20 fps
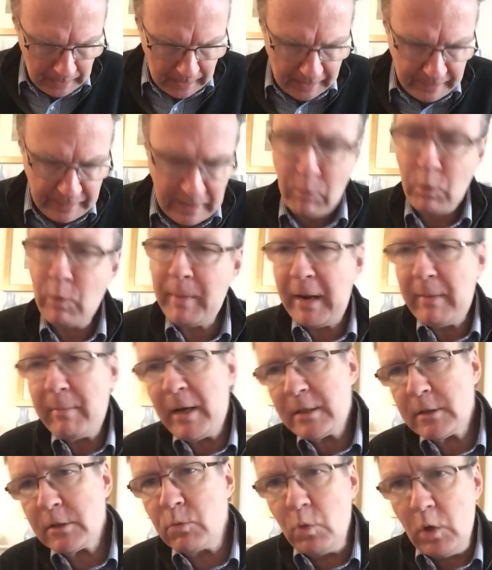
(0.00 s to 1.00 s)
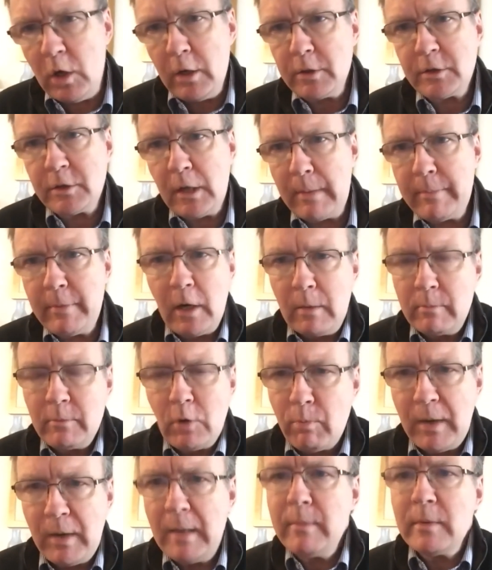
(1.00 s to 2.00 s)
And that will make matters worse. I mean, I'm
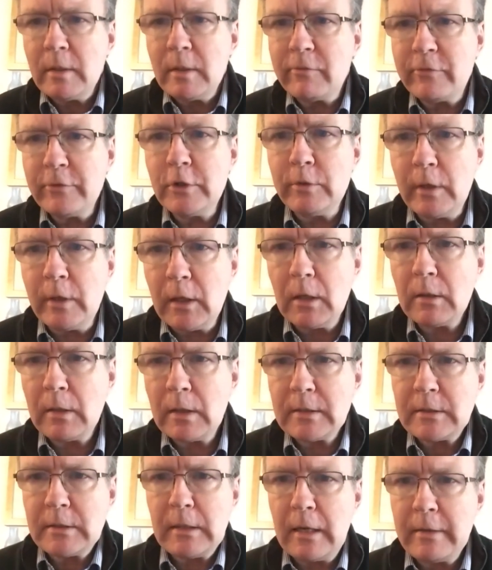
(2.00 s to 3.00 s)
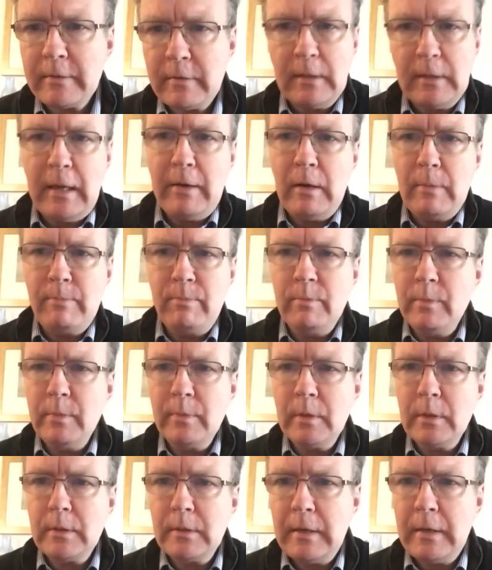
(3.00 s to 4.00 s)
not blaming them for doing it. That's, I think they're,
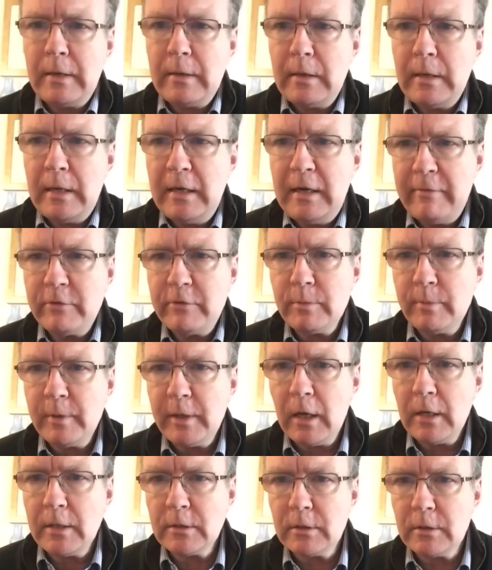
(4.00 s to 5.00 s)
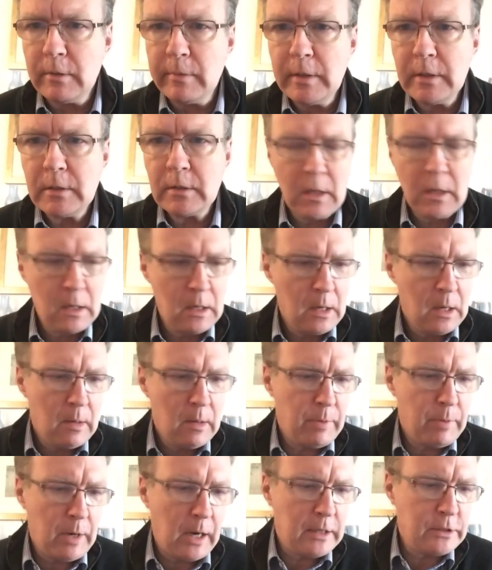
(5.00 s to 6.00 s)
they're inevitably going to do it.
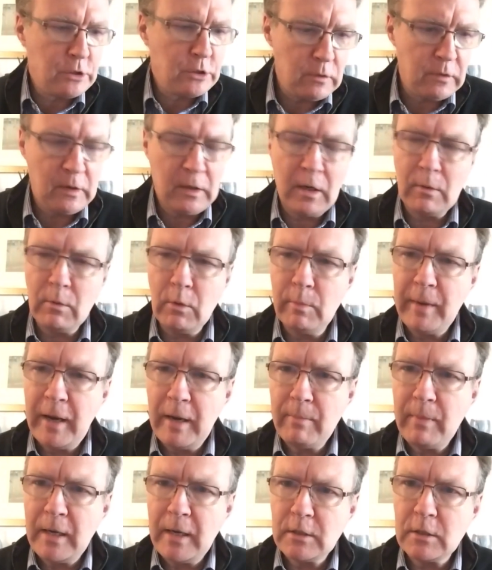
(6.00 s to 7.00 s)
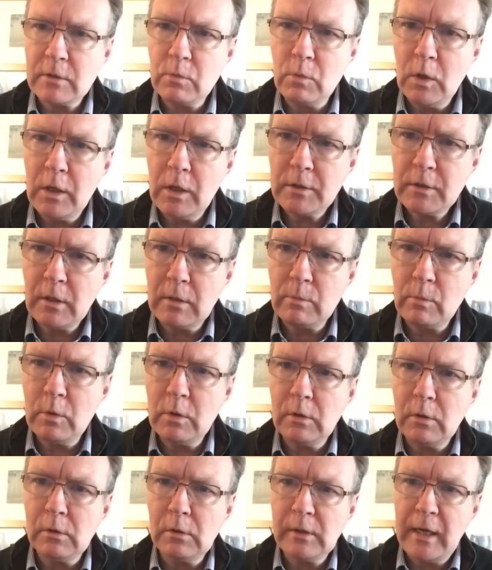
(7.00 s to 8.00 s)
But I do think it will make matters worse and
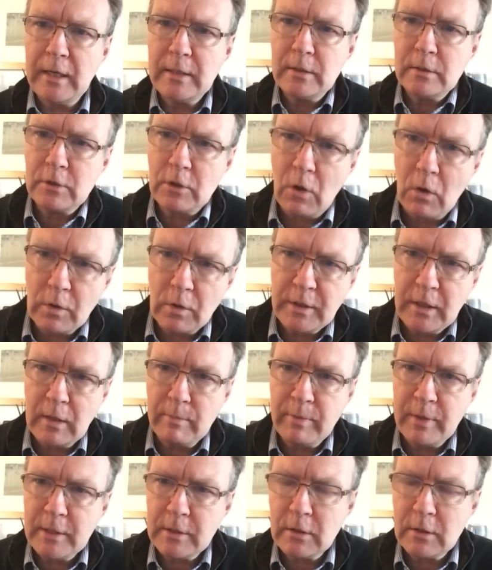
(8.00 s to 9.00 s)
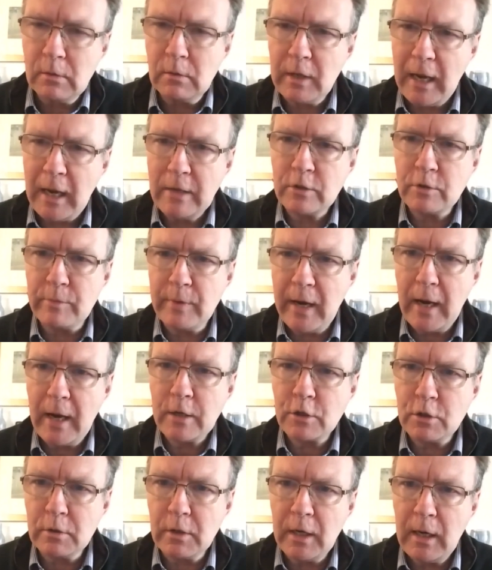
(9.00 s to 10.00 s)
we'll get a toxic political
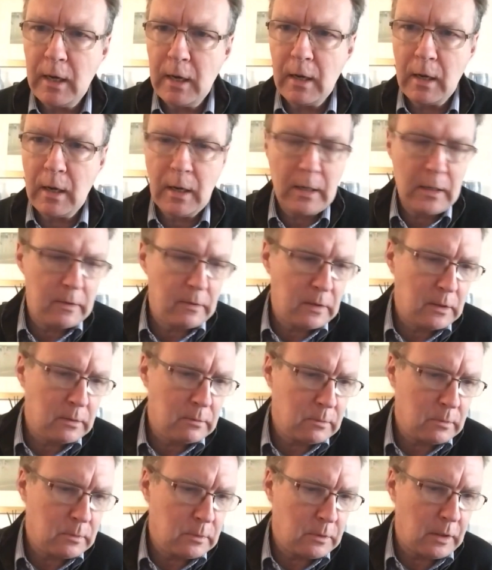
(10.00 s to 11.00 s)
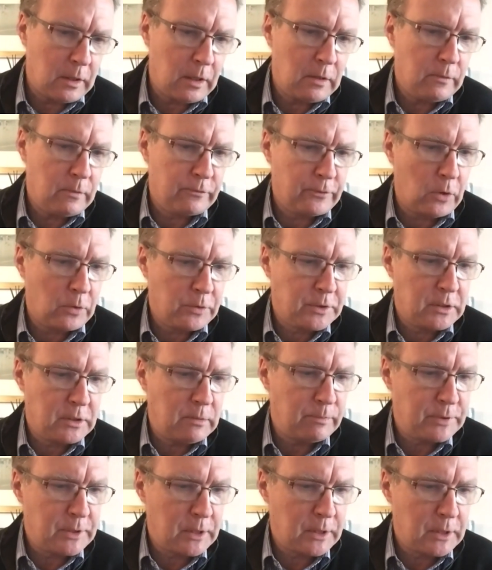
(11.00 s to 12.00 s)
counter-reaction here. And I think, you know, Frost in
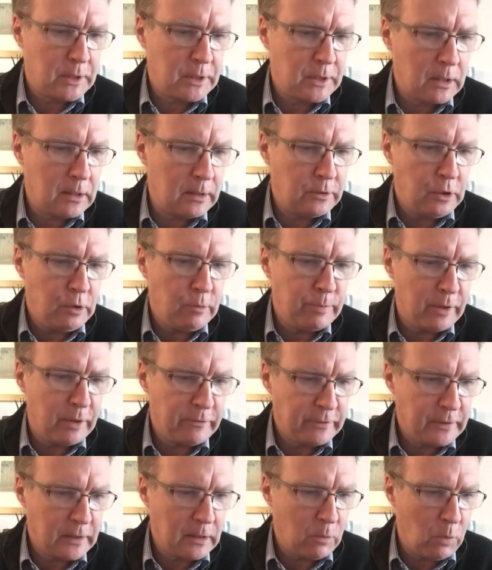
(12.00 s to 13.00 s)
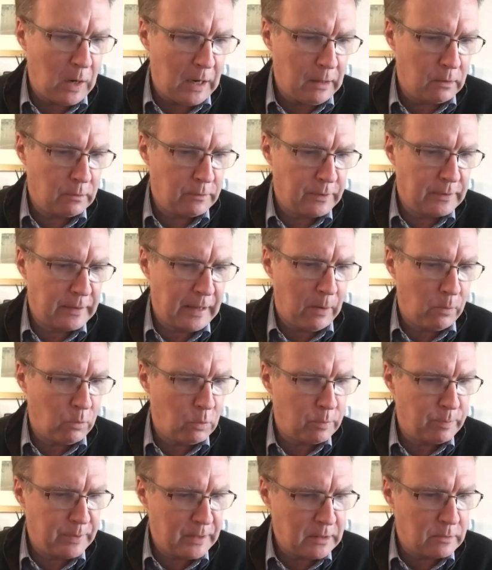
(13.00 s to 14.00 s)
particular particular knew perfectly well that
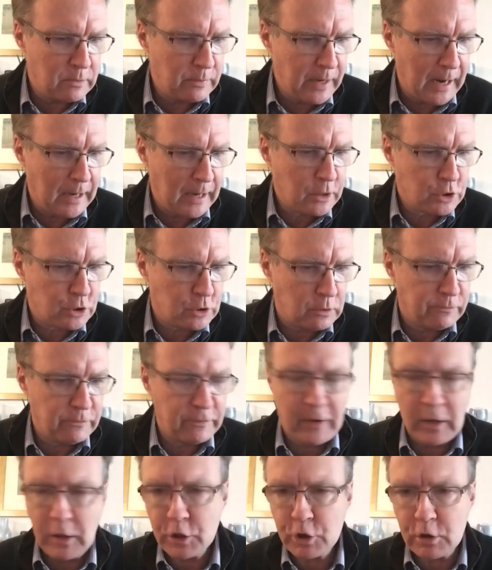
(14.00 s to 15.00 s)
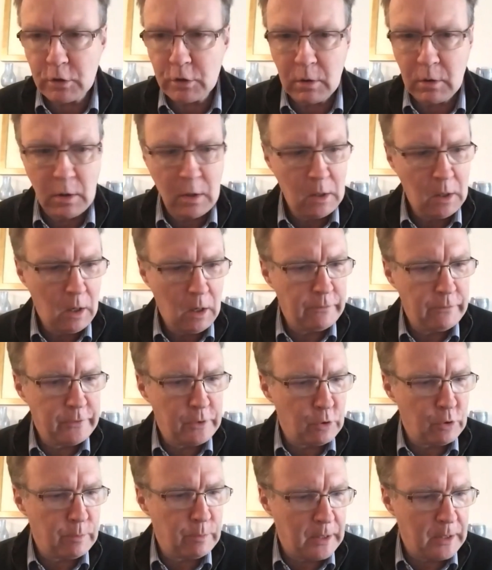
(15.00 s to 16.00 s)
that would be the reaction function of
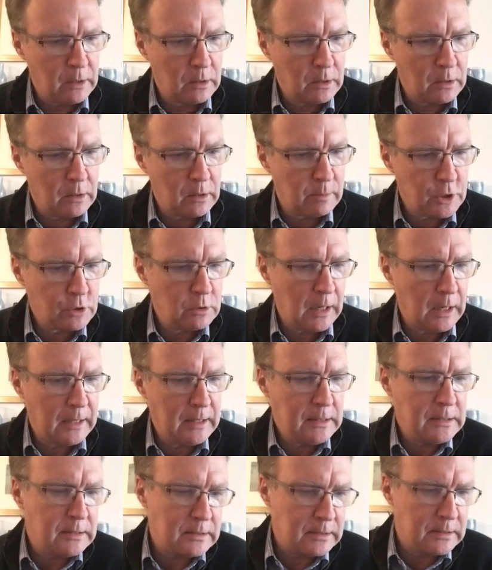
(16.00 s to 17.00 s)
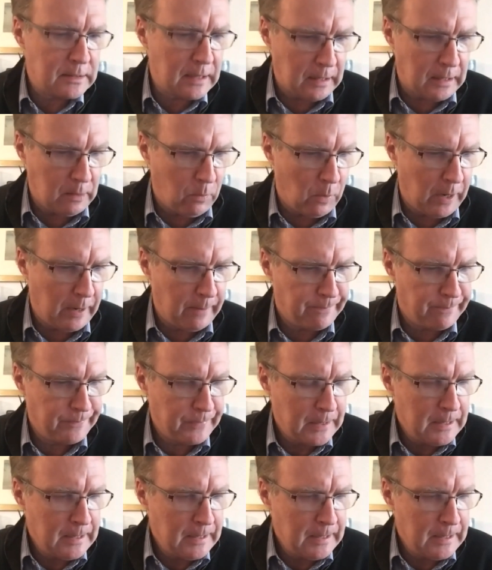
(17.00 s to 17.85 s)
the European Commission, and he did it anyway.